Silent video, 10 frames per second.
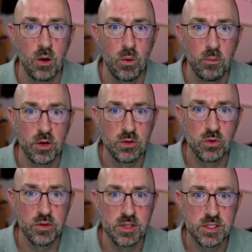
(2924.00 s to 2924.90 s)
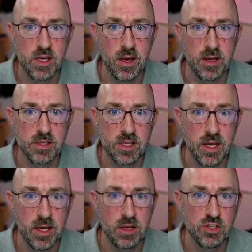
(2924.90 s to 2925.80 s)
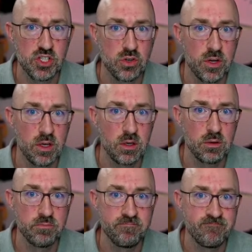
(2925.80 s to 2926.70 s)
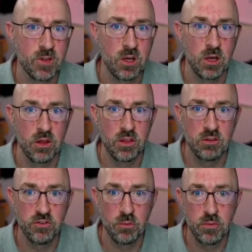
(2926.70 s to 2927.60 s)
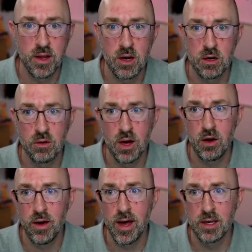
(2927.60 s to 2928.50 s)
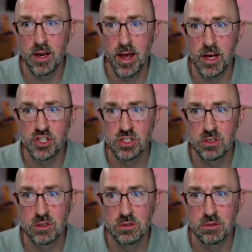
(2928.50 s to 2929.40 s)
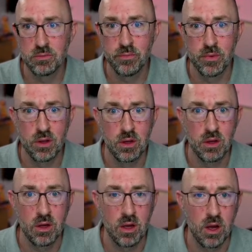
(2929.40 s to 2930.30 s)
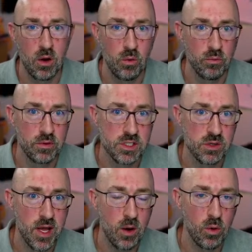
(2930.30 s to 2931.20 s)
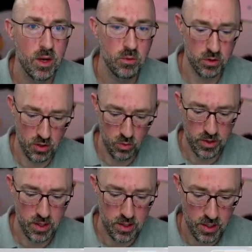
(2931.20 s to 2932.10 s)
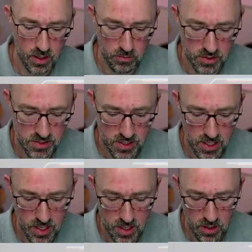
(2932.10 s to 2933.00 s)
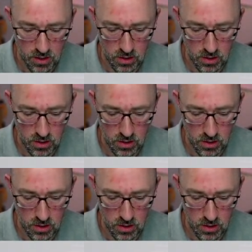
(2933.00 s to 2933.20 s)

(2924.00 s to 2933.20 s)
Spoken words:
I'm going to do this as a string. Then from there, I'll add an action. So now we're able to go in and I'm going to say